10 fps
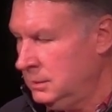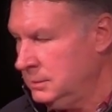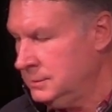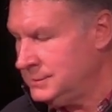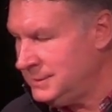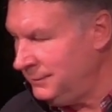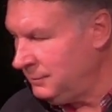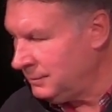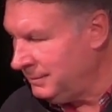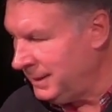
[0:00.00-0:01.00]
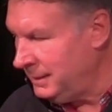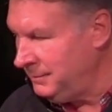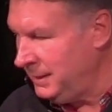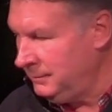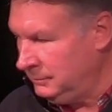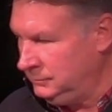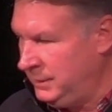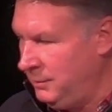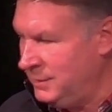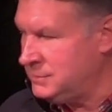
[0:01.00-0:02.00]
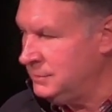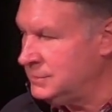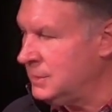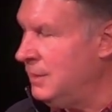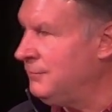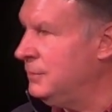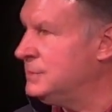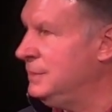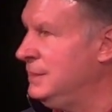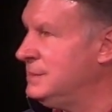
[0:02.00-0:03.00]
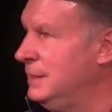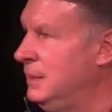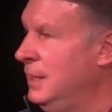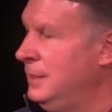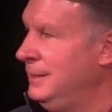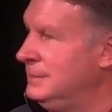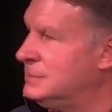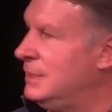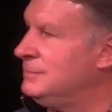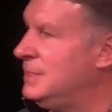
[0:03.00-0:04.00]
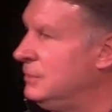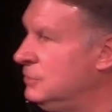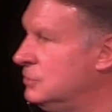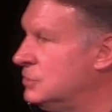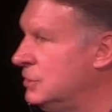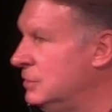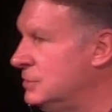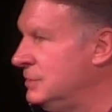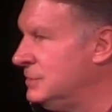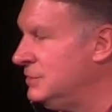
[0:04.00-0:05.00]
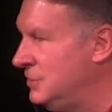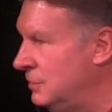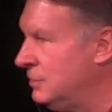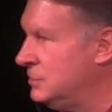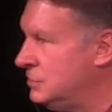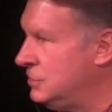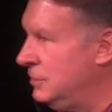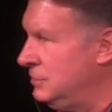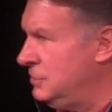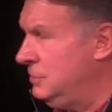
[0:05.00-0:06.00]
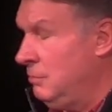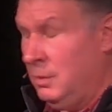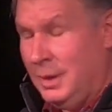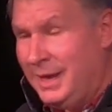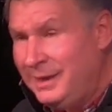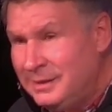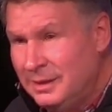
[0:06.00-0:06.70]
Stephen reminded me, he went to his conference and they said, you need to stop telling your church it's a generous church. What?